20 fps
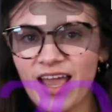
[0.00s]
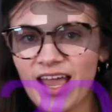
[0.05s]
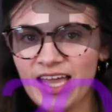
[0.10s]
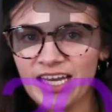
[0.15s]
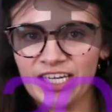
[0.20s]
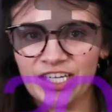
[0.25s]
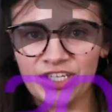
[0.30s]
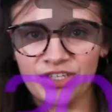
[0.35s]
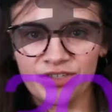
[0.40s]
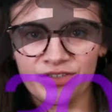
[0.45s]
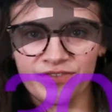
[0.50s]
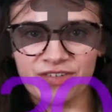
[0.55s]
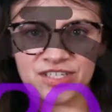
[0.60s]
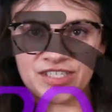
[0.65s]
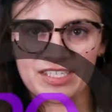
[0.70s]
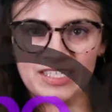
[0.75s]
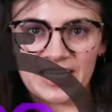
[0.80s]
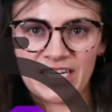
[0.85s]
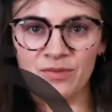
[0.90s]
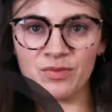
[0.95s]
Any
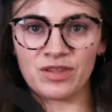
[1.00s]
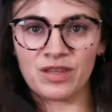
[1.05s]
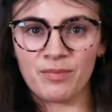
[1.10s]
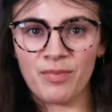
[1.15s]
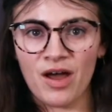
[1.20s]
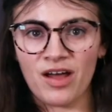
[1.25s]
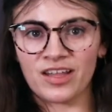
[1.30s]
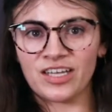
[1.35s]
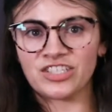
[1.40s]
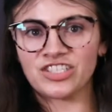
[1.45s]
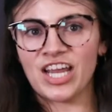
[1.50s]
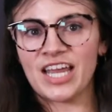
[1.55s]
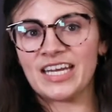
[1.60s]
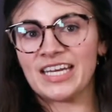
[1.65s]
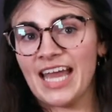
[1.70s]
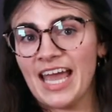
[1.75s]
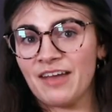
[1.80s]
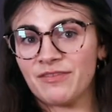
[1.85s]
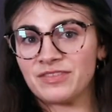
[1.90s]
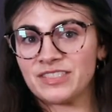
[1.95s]
university with a PolyJet
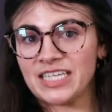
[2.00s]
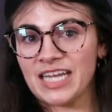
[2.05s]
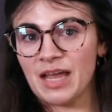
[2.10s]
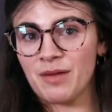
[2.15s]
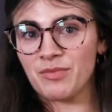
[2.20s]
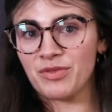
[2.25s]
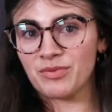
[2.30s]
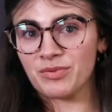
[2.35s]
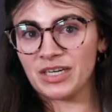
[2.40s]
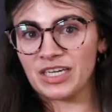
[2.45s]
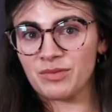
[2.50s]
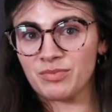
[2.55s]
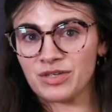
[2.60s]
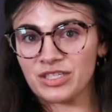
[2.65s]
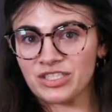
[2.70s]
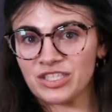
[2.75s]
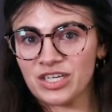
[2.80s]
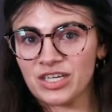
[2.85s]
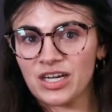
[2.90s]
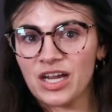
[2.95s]
and FDM 3D
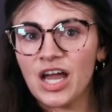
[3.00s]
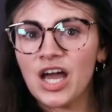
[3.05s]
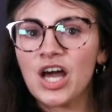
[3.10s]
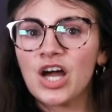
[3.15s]
printer